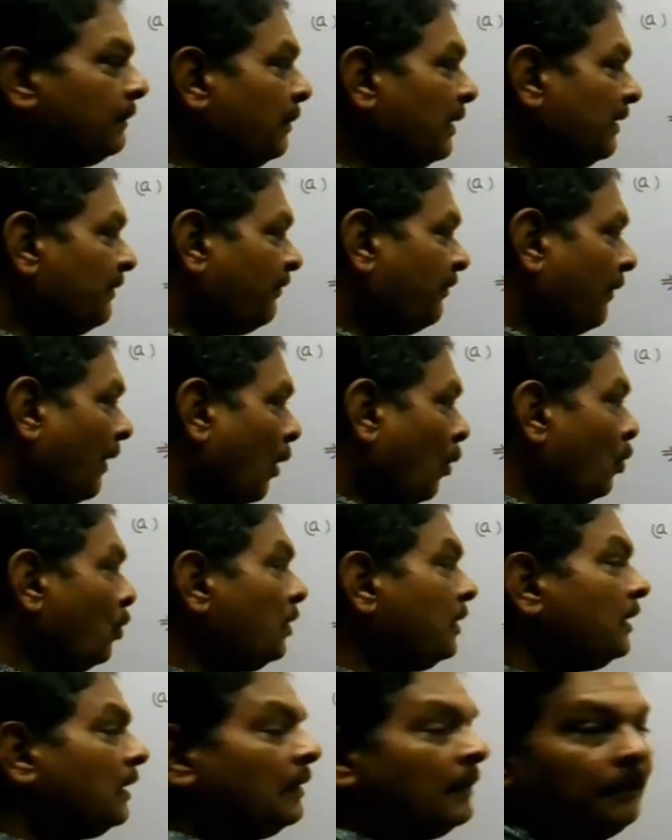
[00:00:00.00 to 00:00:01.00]
be
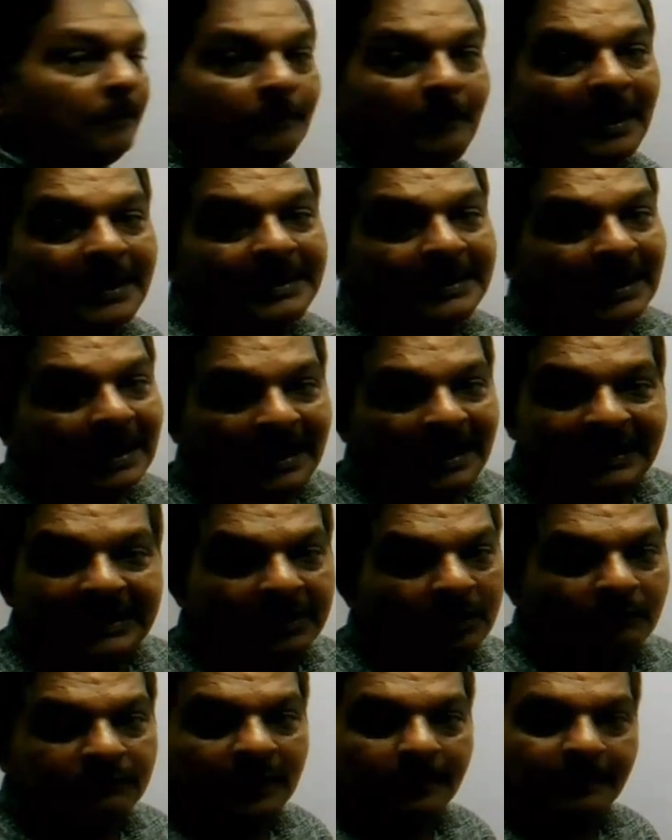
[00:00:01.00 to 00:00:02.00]
found by any
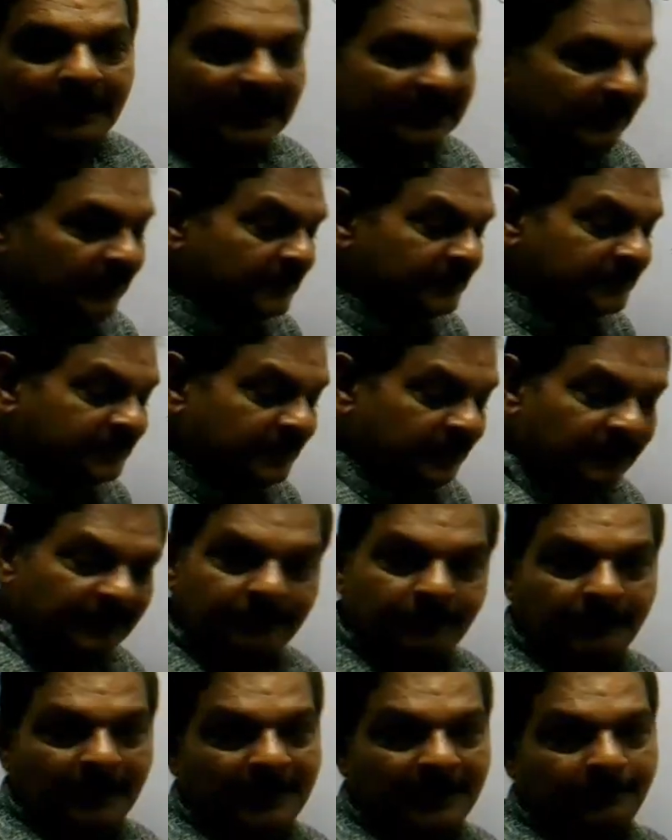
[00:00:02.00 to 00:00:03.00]
of the methods,
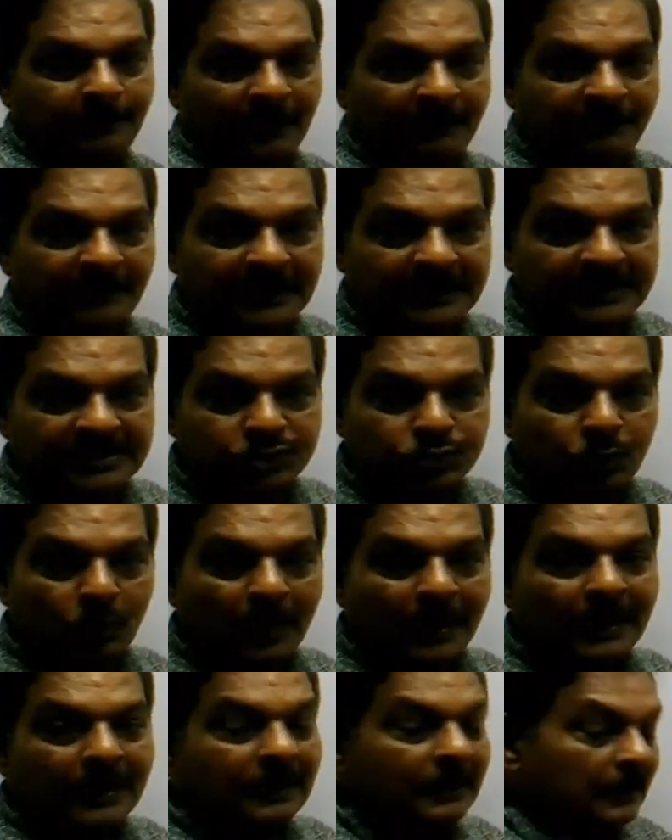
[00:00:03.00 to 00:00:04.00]
by perfect
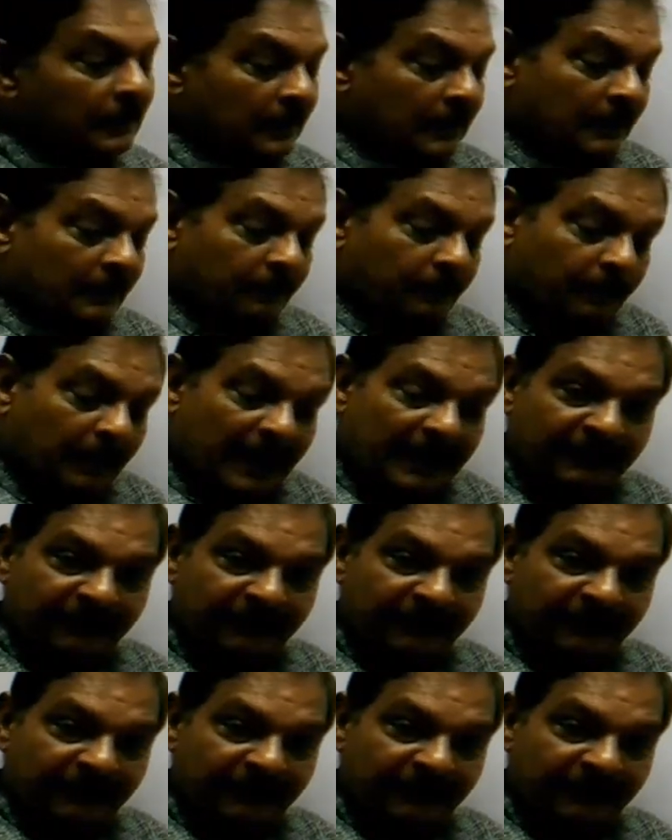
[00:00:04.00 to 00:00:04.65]
square, by